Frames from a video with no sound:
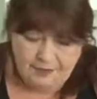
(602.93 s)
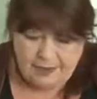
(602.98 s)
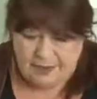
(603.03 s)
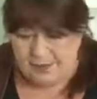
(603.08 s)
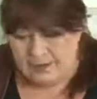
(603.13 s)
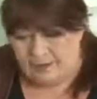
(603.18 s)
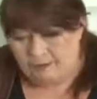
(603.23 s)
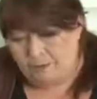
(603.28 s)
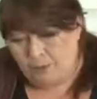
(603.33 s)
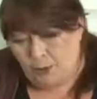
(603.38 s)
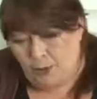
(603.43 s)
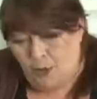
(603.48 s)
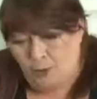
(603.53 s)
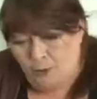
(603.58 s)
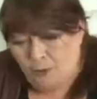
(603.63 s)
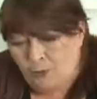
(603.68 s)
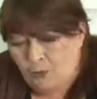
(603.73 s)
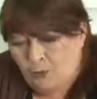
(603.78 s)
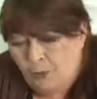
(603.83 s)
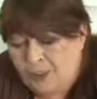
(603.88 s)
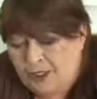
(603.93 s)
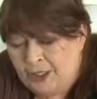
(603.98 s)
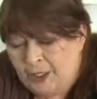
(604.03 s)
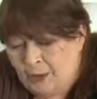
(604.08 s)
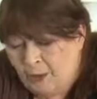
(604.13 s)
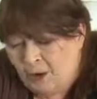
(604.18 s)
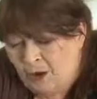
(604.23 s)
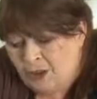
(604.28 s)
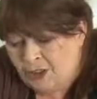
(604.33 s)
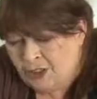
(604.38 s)
that's important when
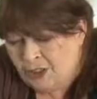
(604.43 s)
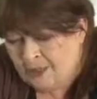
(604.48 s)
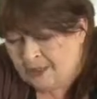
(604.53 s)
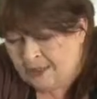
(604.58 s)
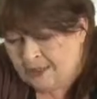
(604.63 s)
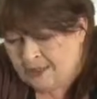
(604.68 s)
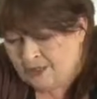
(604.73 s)
you are doing